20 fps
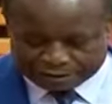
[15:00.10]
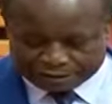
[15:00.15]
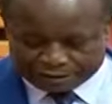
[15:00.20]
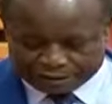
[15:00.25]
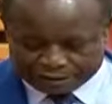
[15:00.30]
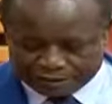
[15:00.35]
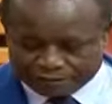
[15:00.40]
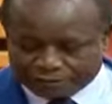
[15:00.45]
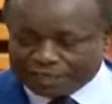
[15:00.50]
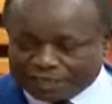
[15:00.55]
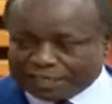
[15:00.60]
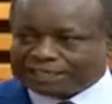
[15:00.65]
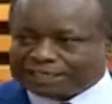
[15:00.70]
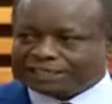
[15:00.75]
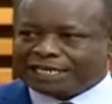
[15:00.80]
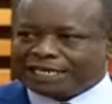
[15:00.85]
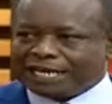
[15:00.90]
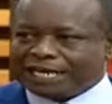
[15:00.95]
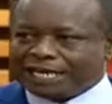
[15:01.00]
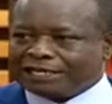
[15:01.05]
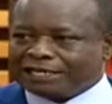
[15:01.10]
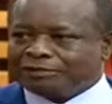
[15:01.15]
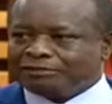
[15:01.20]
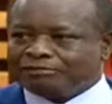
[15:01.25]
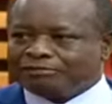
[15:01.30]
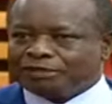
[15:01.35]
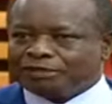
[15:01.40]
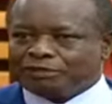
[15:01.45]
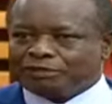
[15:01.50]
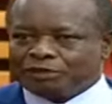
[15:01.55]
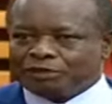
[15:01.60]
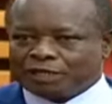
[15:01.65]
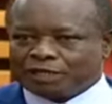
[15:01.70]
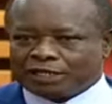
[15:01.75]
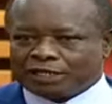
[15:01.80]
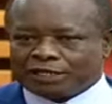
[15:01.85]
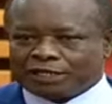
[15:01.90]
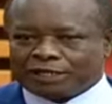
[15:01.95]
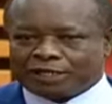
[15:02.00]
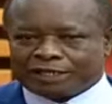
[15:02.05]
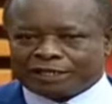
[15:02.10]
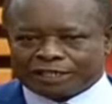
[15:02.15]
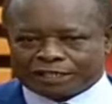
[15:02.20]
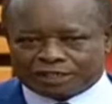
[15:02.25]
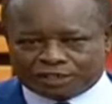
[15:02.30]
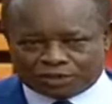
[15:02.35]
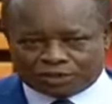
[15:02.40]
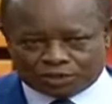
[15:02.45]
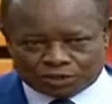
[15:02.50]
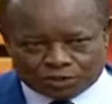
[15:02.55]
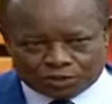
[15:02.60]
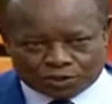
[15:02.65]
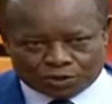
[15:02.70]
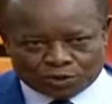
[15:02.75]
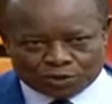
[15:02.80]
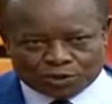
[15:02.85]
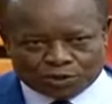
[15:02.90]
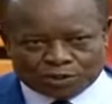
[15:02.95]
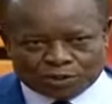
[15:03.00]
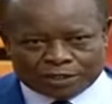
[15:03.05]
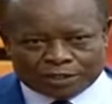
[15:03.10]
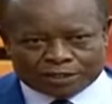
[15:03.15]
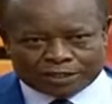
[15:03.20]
If that is done, people will restore the